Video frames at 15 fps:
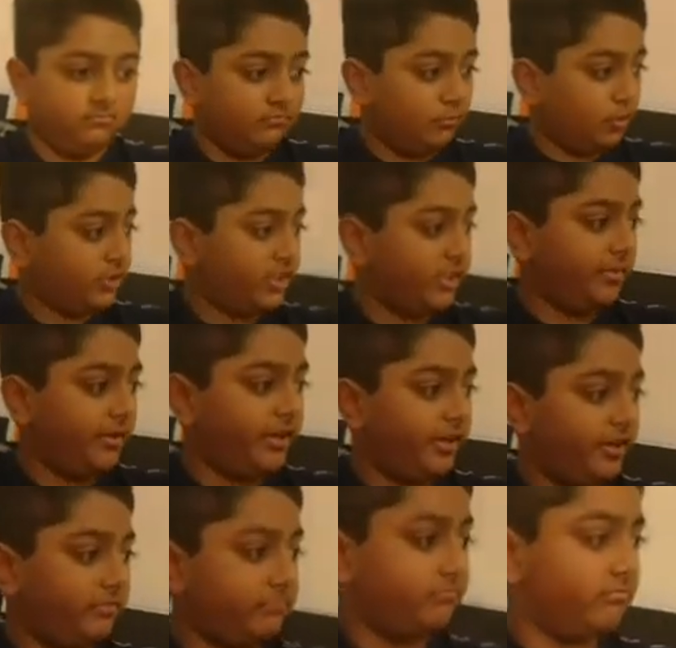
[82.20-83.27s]
More than a meter.
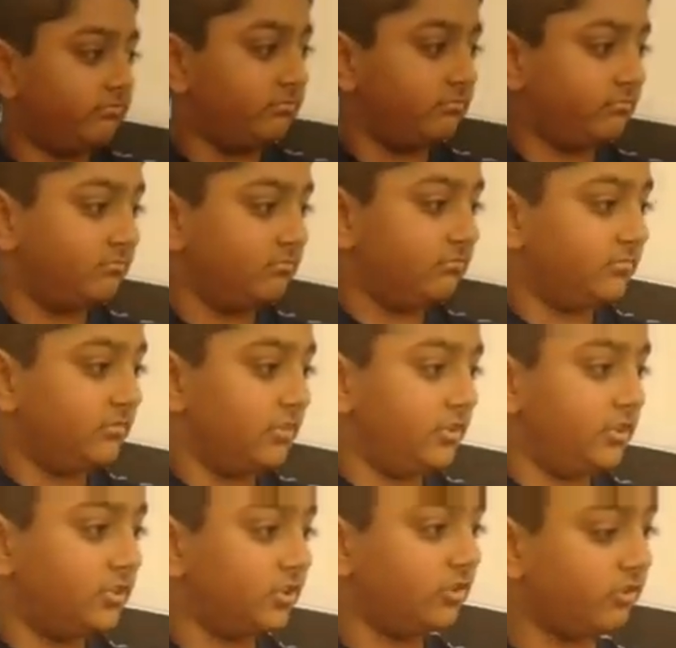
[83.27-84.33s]

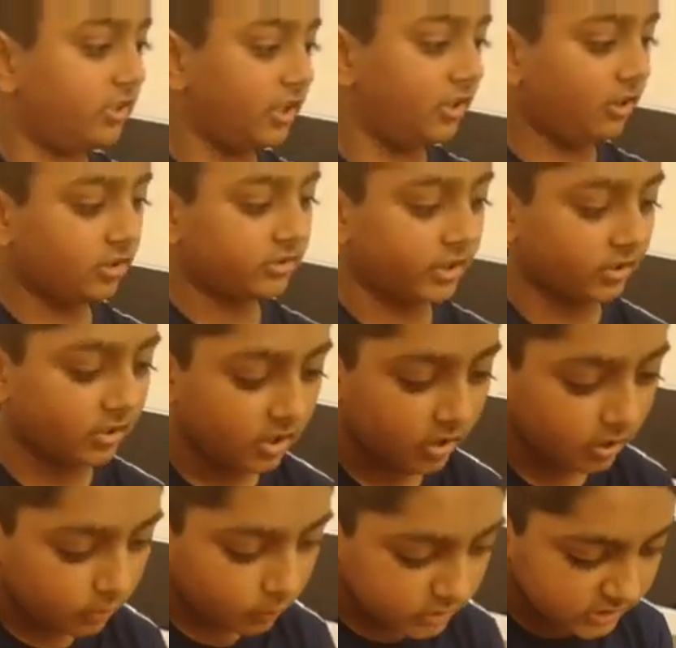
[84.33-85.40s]
It's a really long thing.
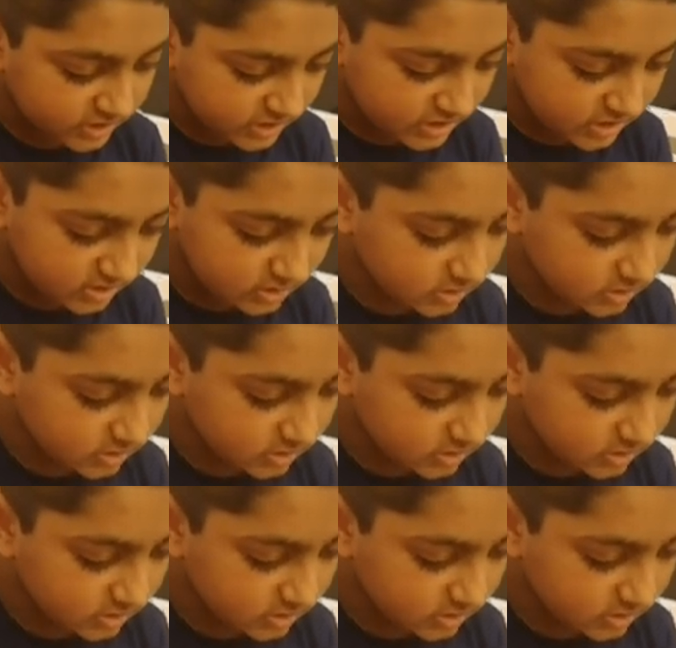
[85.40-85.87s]
What's this?